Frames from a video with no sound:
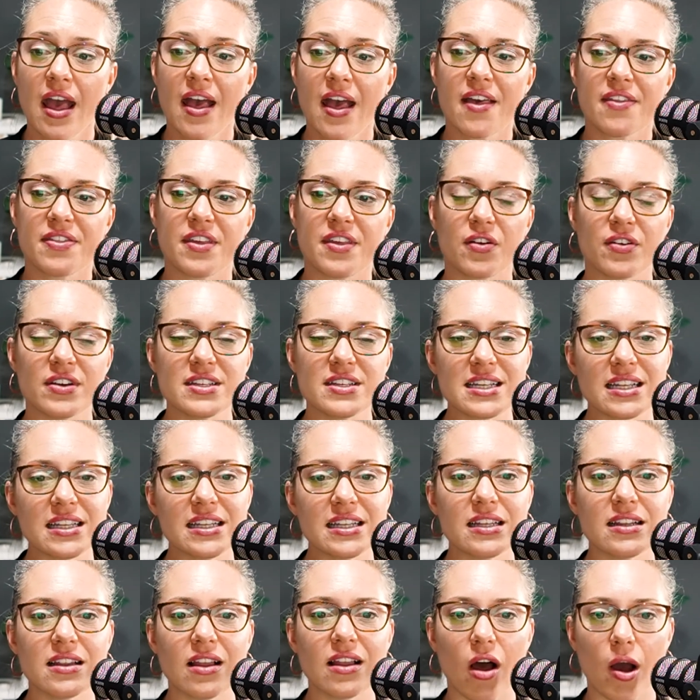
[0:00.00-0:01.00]
there is a
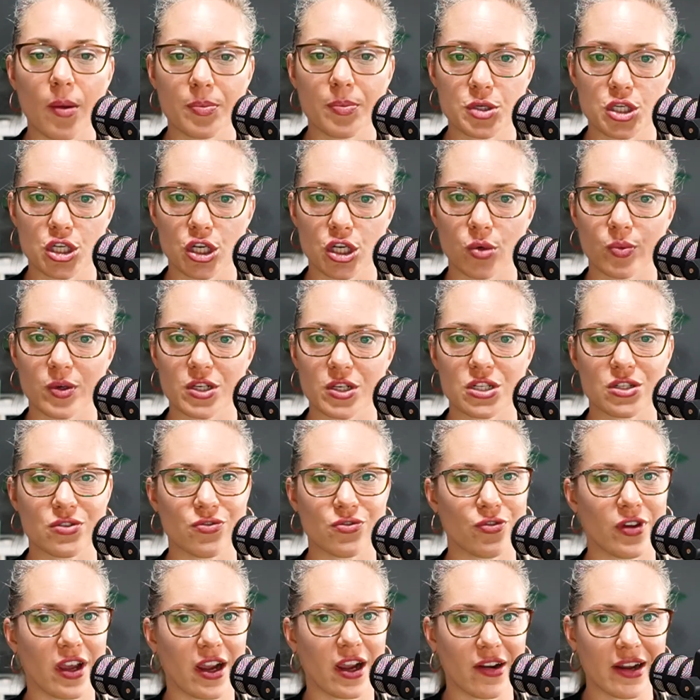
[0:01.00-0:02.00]
little option which is
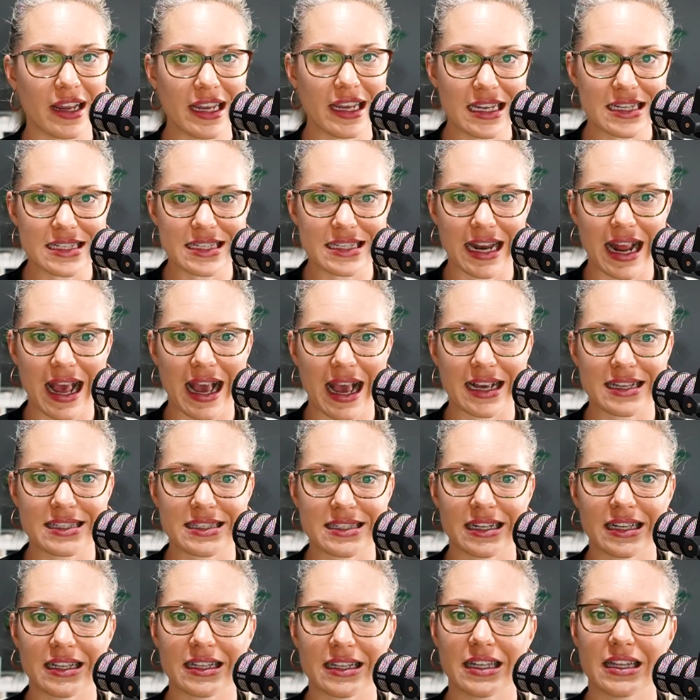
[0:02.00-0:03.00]
very easy to
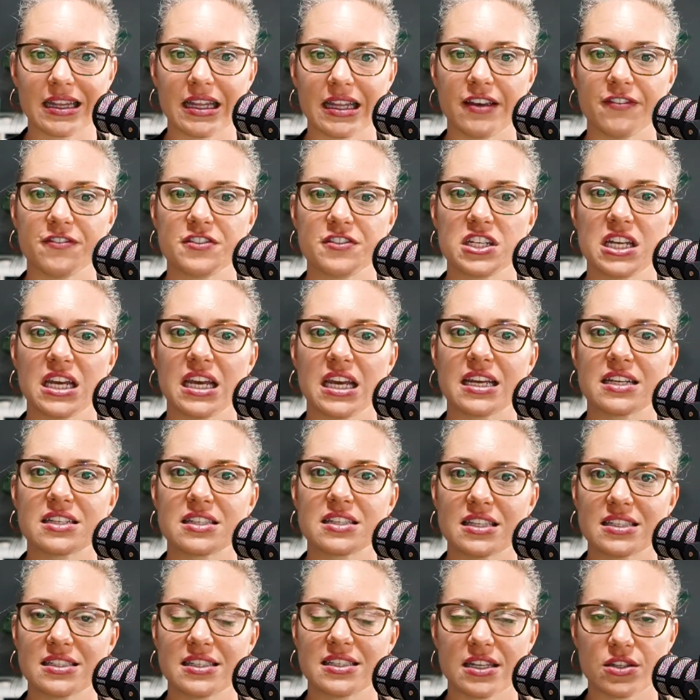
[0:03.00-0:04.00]
accidentally leave ticked
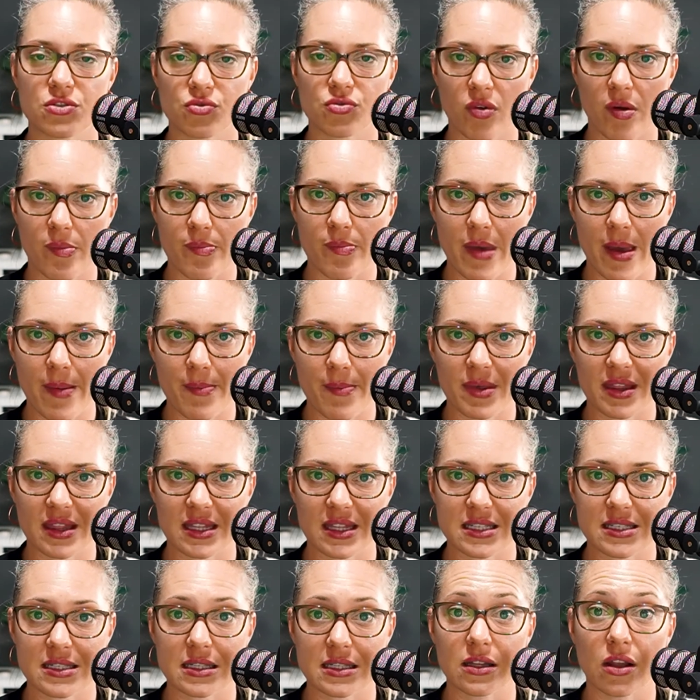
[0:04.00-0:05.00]
that says, remember
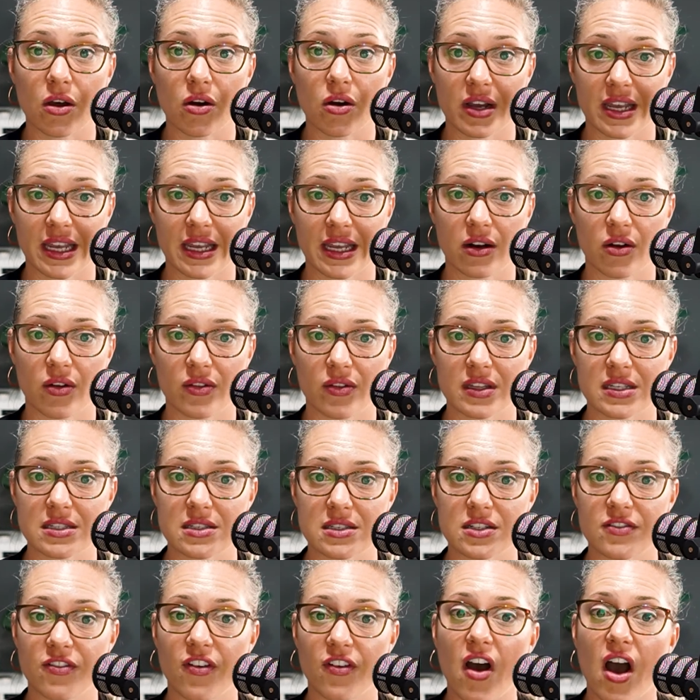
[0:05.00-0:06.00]
this login on this
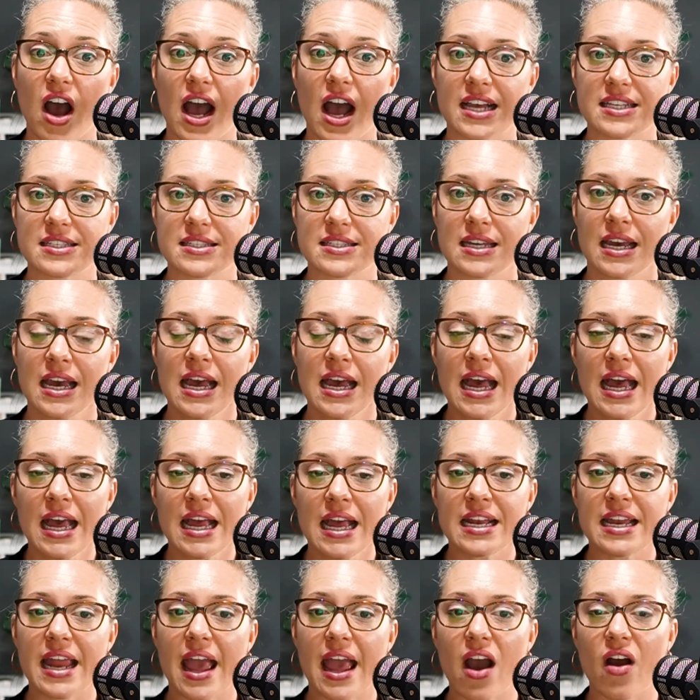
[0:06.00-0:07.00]
device.
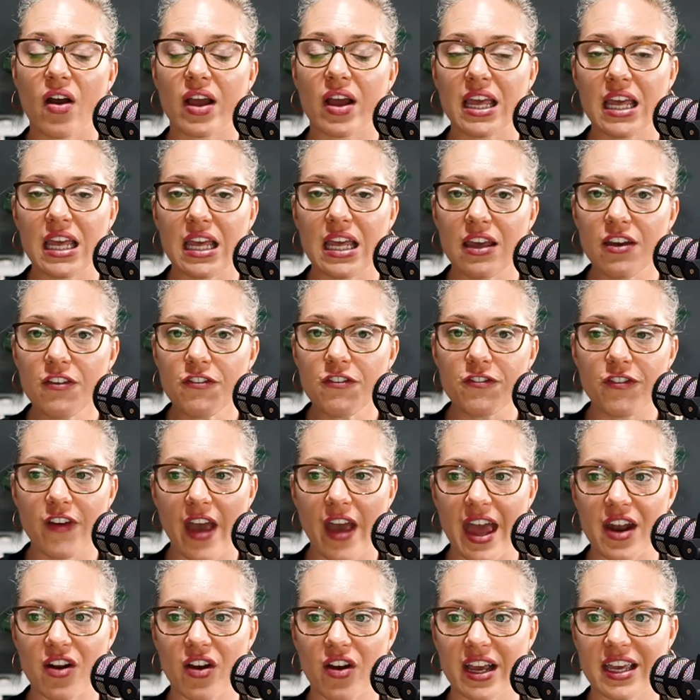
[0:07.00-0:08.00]
Now,
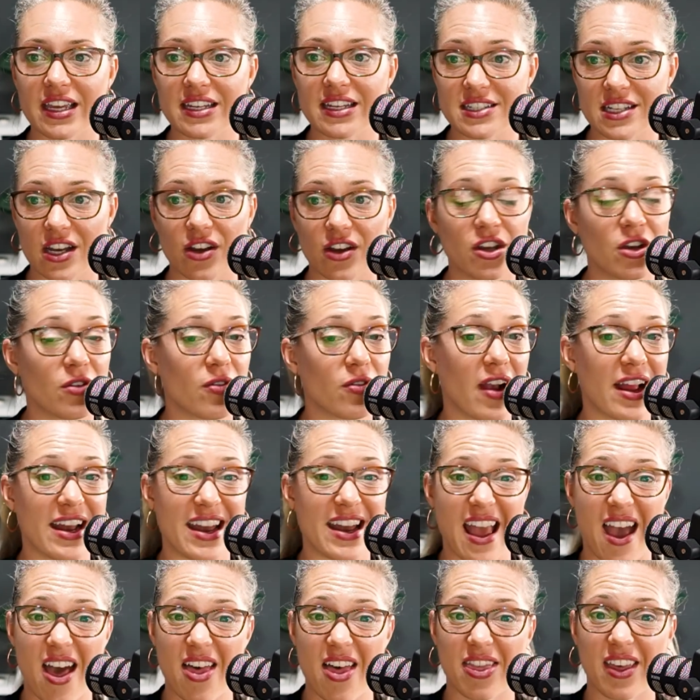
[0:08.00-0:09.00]
and I can tell you right
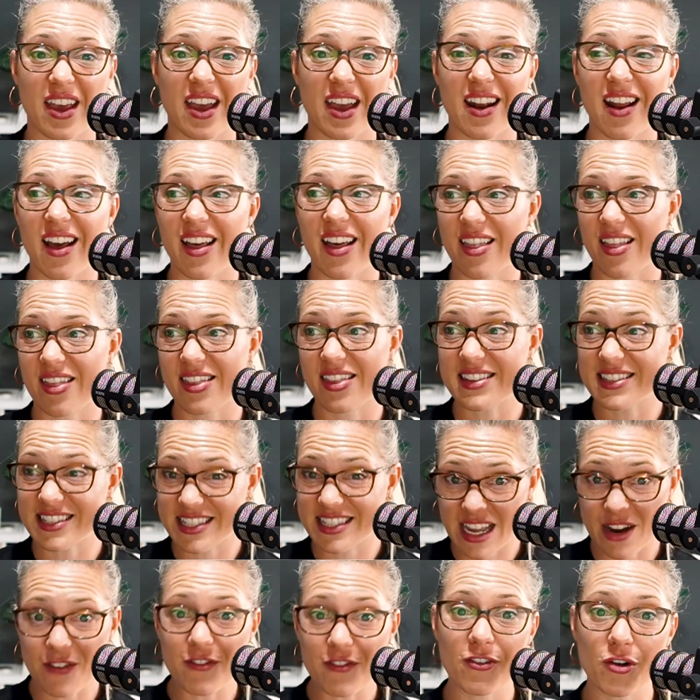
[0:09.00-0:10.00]
now that
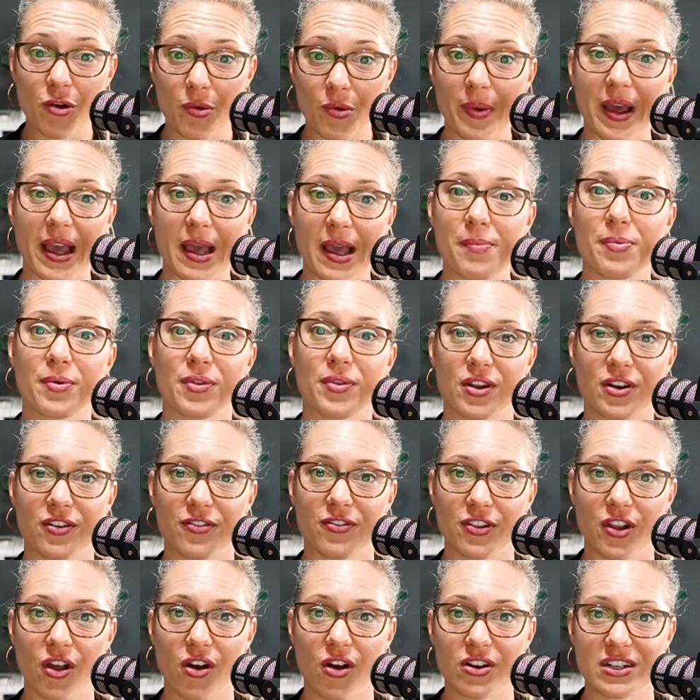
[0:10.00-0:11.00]
several people that have
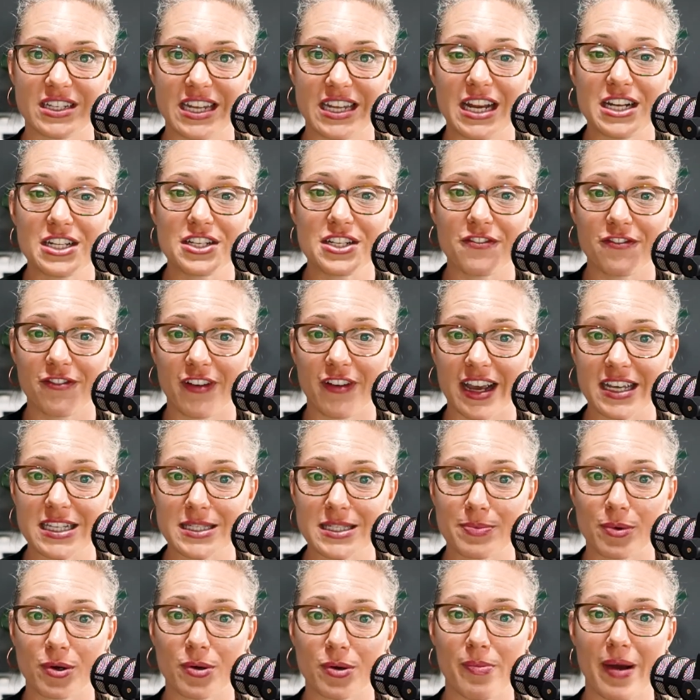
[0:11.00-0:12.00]
logged into
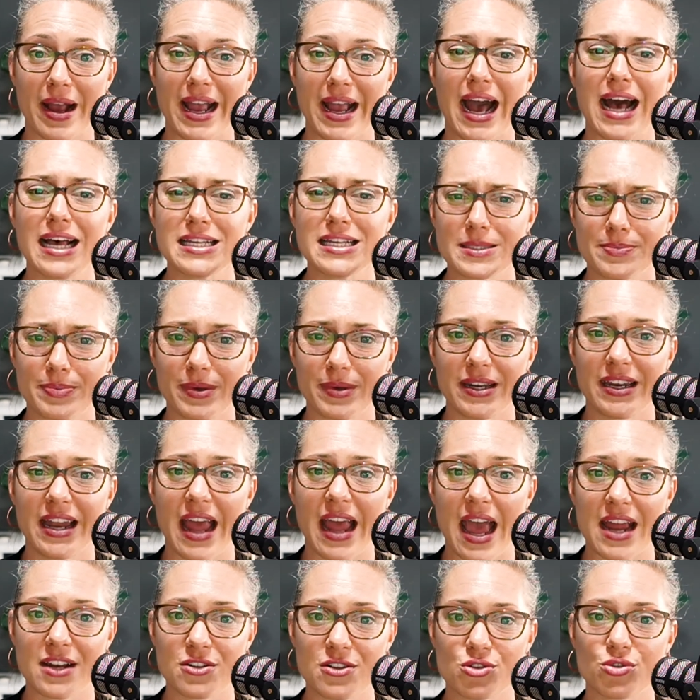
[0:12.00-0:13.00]
Facebook, my husband
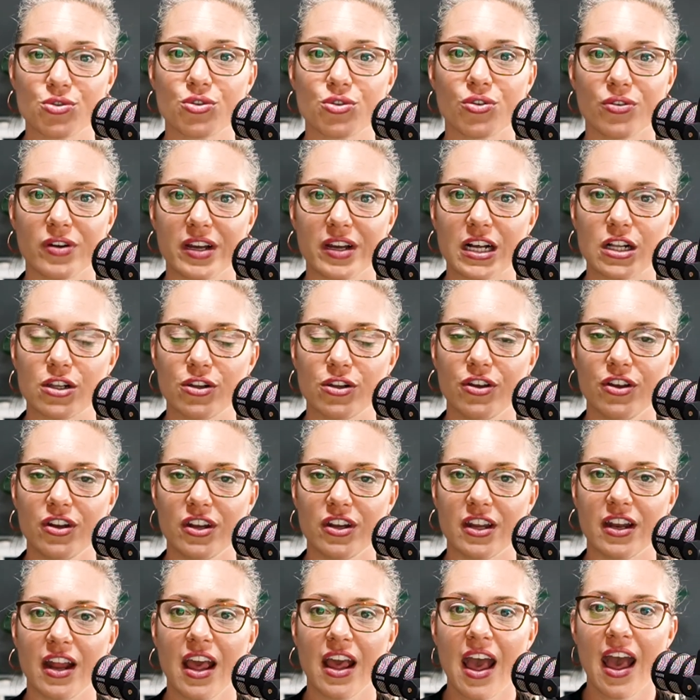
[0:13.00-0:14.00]
and daughter
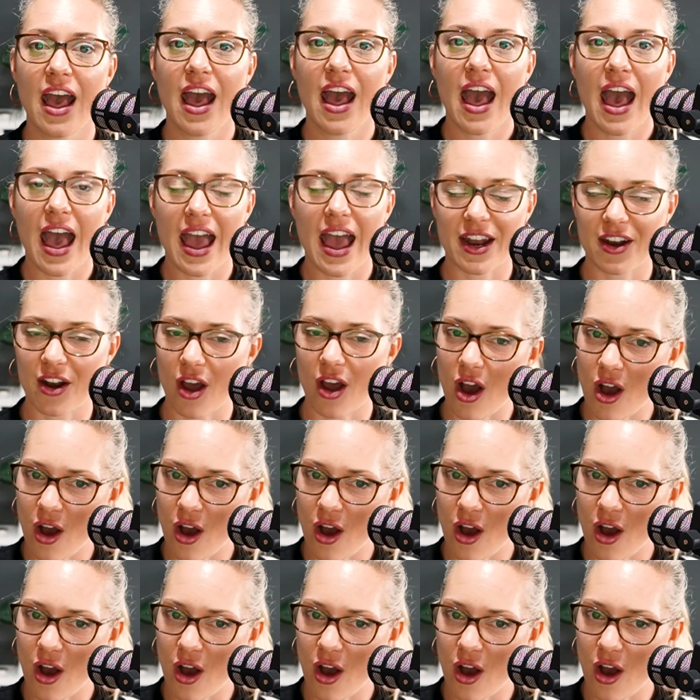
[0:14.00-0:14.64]
included, and